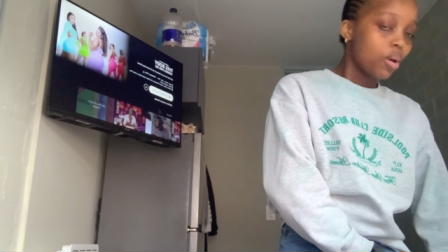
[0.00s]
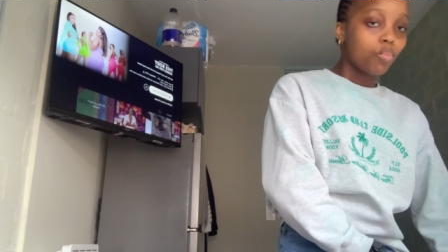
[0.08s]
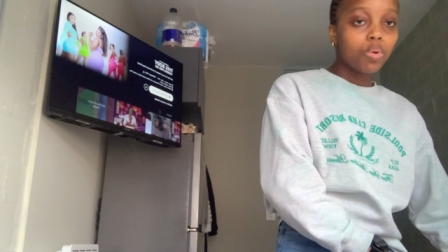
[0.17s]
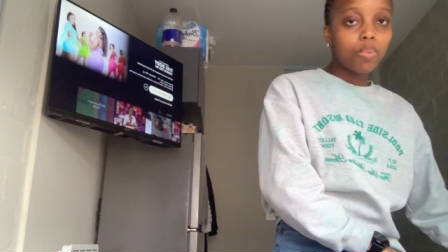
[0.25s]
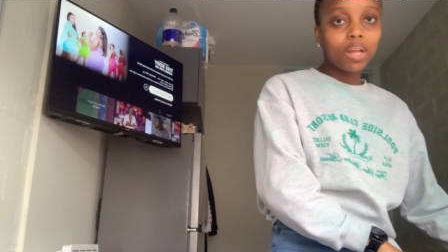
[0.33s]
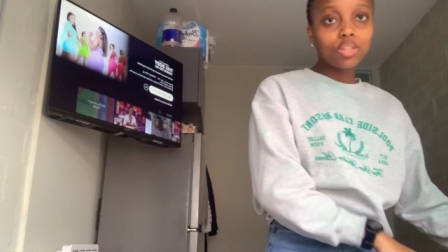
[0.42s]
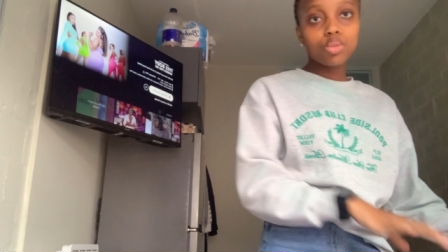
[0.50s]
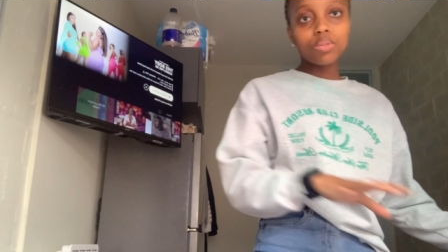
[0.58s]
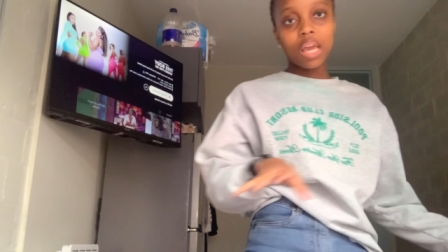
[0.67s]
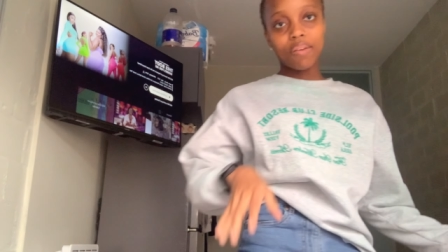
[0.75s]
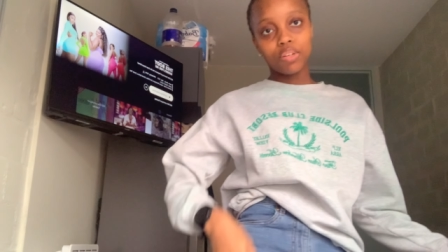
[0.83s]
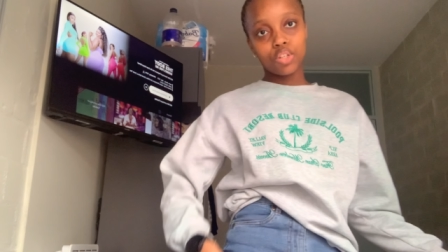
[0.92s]
we went to
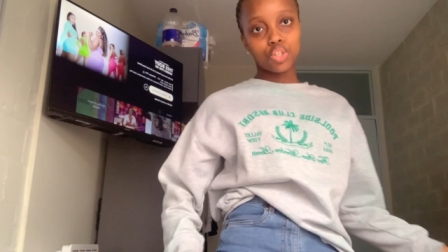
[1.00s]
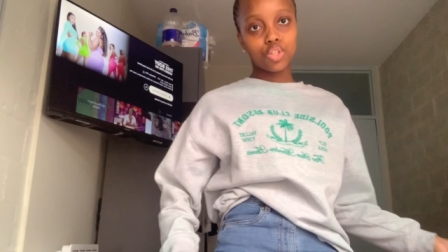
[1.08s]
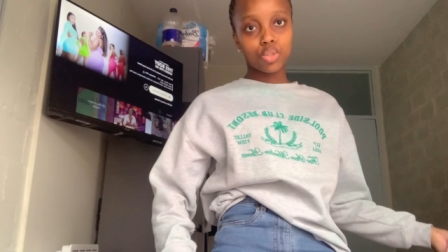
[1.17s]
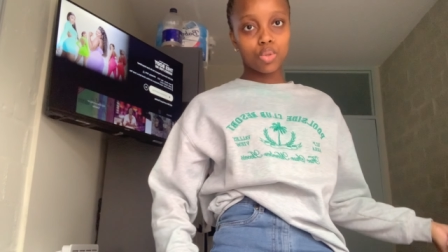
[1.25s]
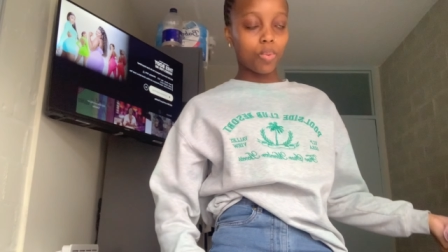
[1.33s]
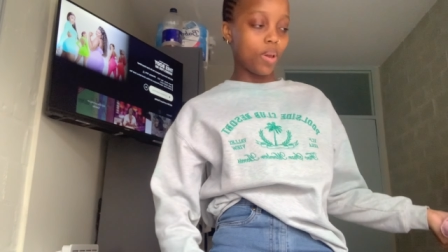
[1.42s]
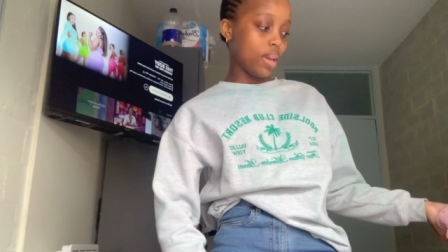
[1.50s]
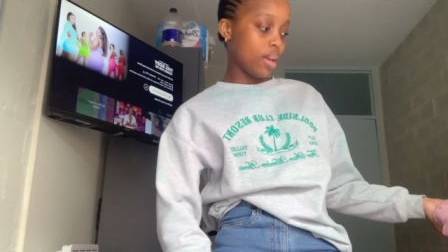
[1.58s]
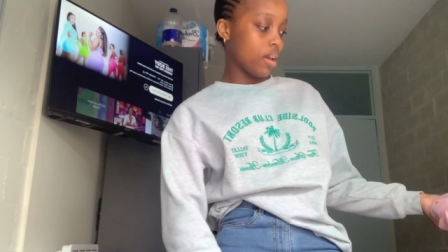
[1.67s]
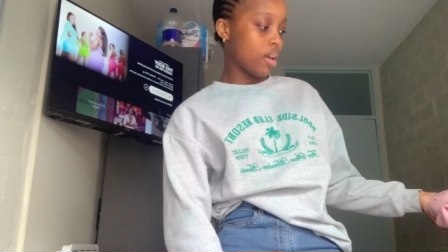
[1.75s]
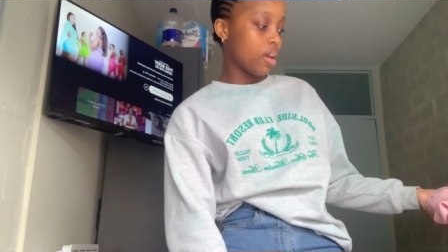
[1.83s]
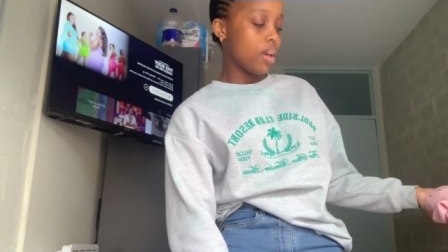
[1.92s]
Cavendish Square
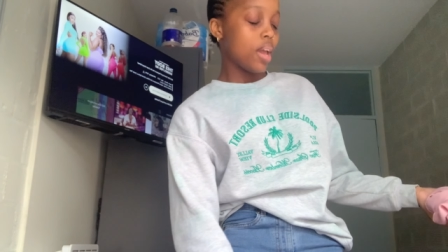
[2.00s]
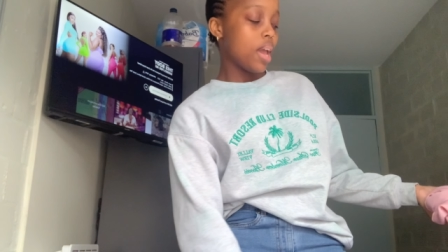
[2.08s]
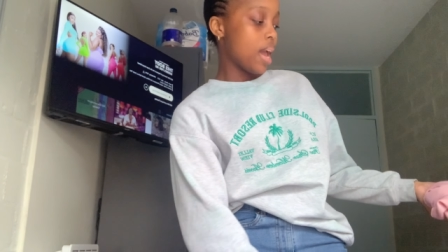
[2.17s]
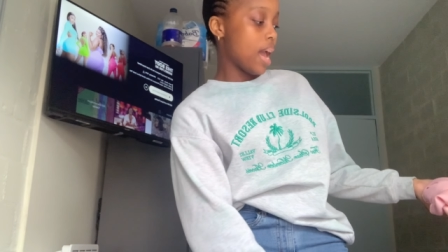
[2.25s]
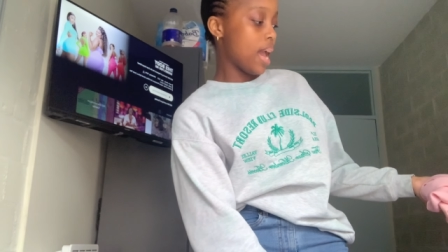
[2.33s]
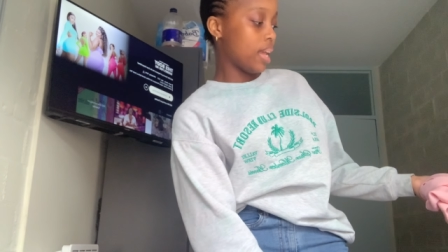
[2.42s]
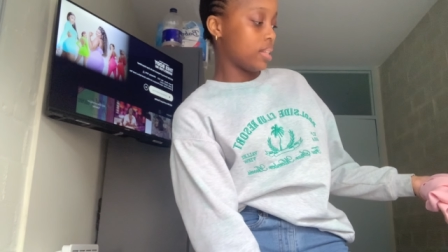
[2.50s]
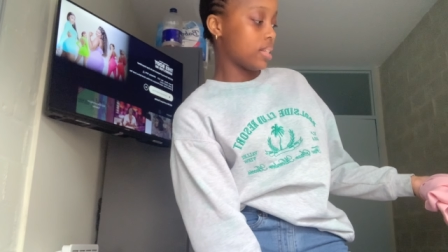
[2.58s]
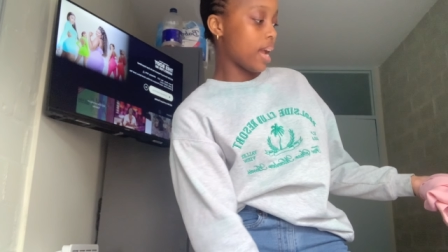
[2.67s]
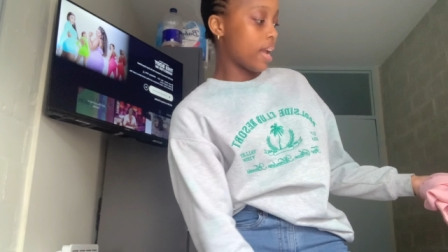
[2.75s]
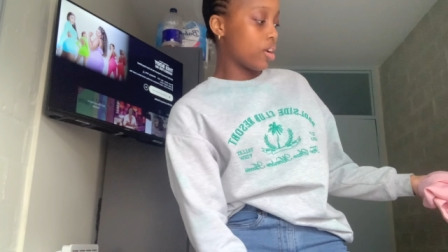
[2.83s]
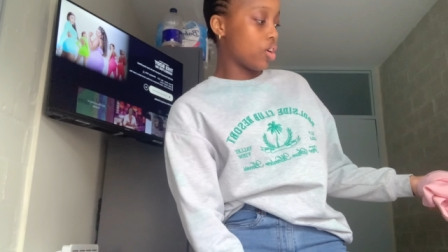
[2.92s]
and
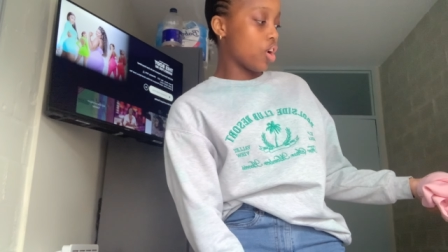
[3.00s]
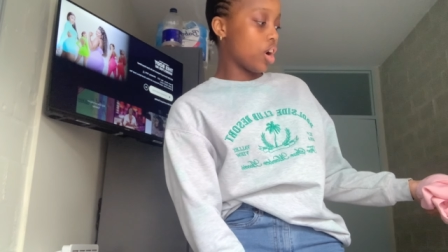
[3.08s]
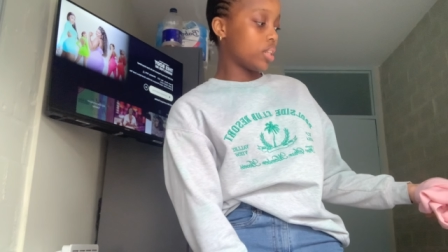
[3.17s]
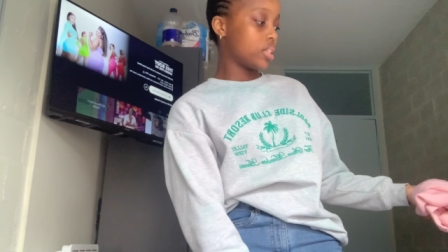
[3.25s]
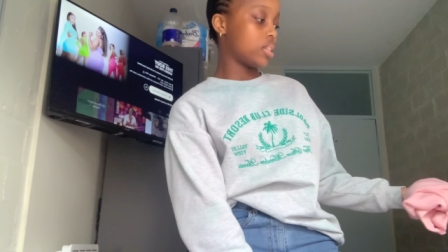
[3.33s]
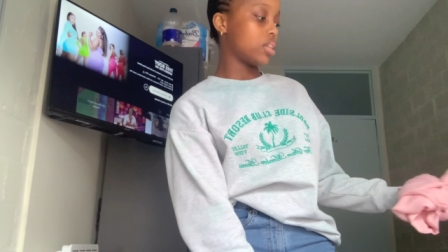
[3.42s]
I got,